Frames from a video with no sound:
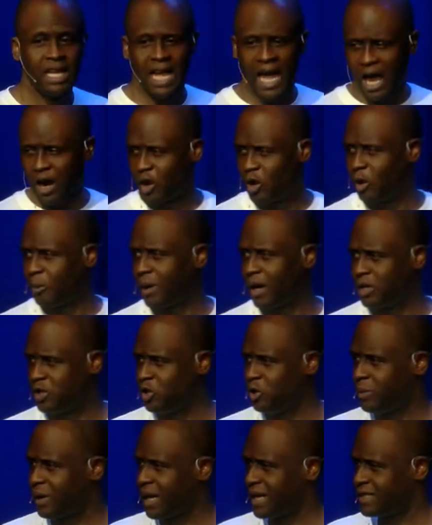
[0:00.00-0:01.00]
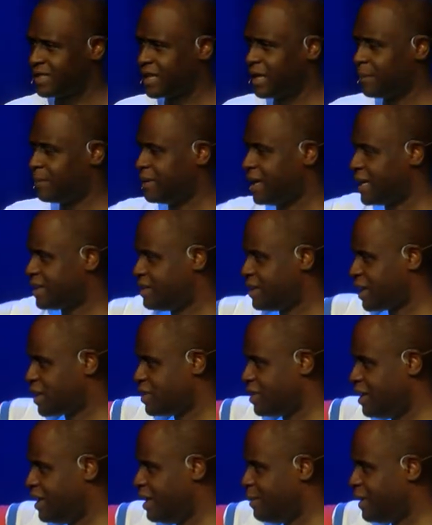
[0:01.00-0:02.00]
I don't know about you, but I skipped that
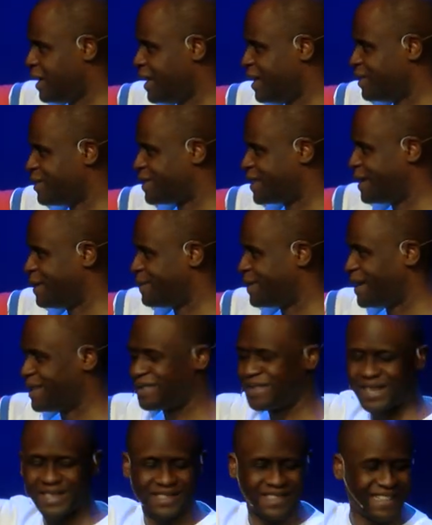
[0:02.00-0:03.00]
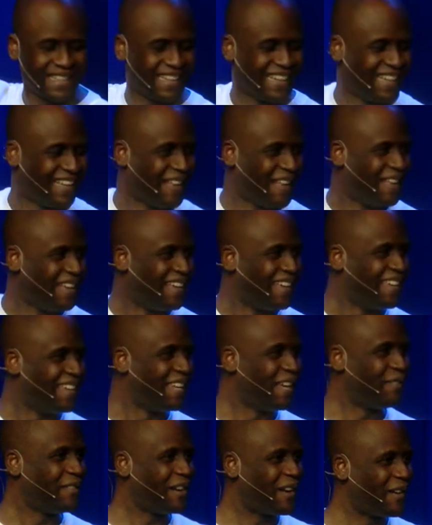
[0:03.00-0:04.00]
section. Anybody else skip that section?
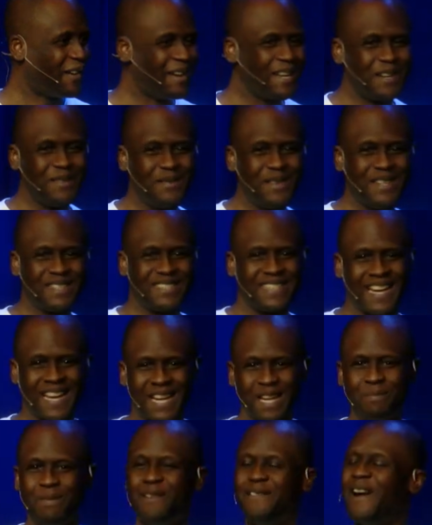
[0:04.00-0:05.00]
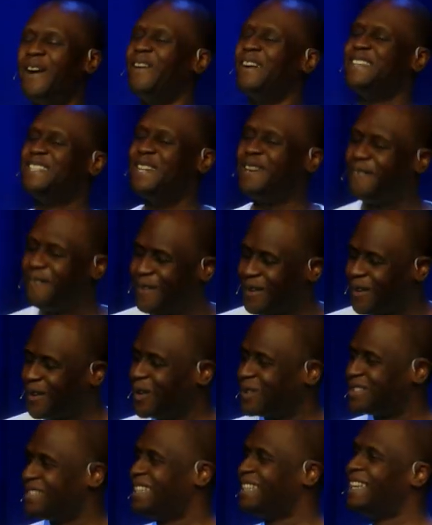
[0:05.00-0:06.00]
Loving our enemies. That can be very
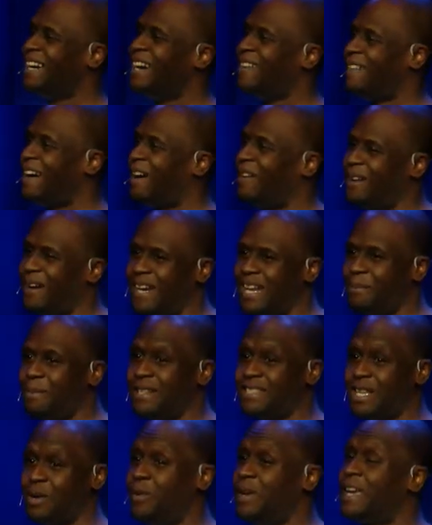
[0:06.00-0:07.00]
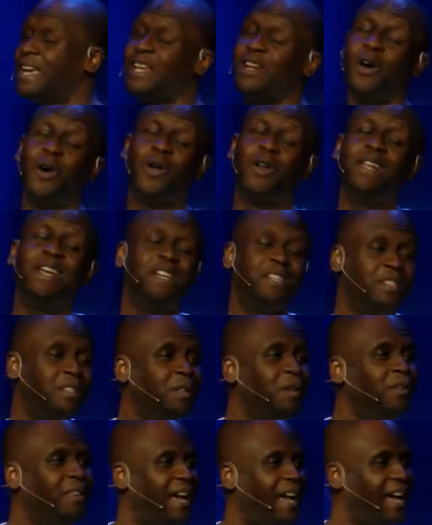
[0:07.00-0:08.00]
difficult to love our enemies, and we can only
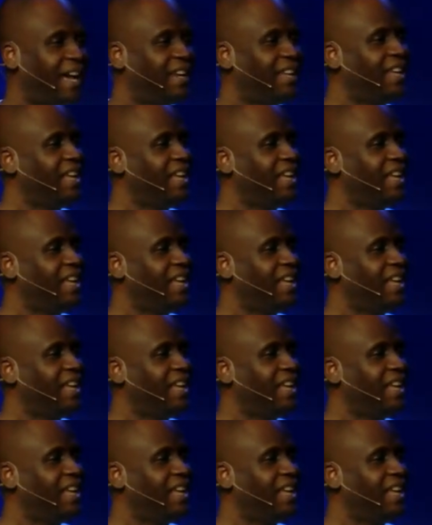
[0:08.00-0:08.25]
do that